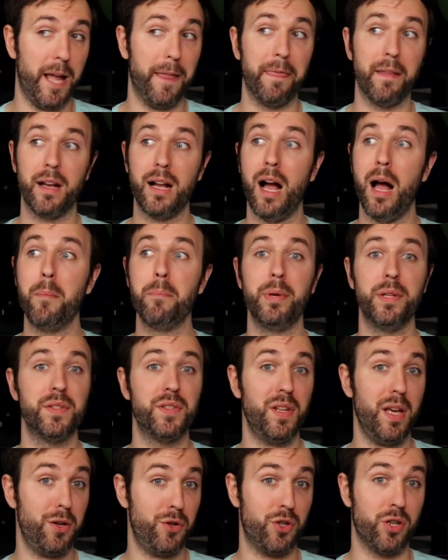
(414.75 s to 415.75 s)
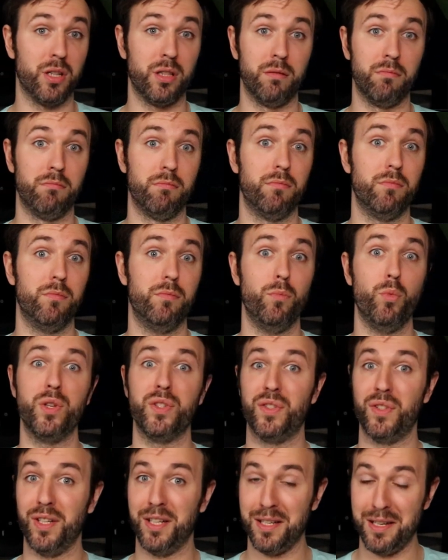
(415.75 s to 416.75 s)
and the compensation
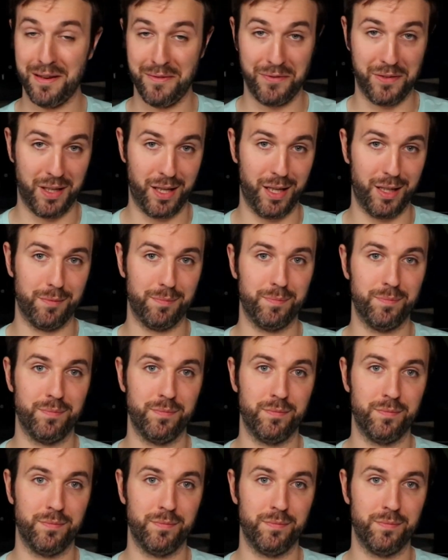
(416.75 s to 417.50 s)
was significant.